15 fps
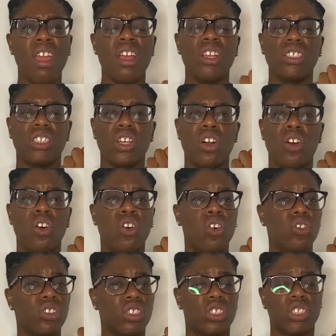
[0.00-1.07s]

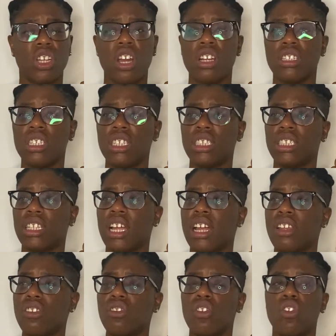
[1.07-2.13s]
So the sergeant is
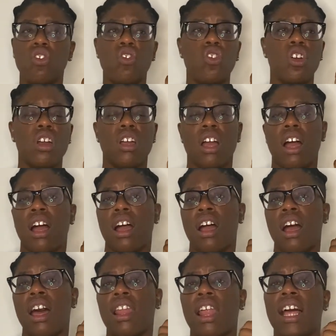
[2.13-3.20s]
like, you know,
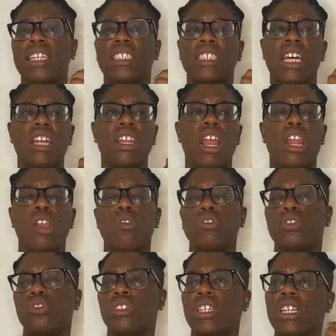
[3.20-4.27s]
I know
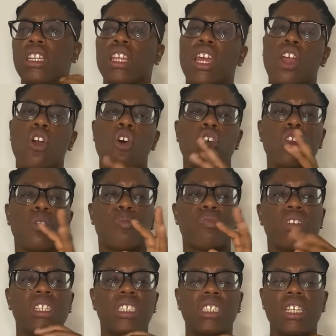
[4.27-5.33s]
what you did there, calling the
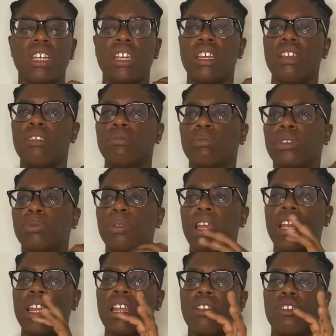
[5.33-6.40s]
precinct,
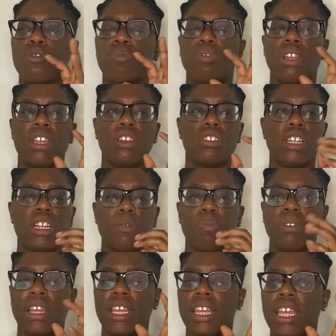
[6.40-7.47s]
you trying to
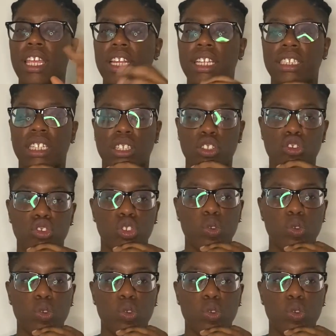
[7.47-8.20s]
play kinky this and third.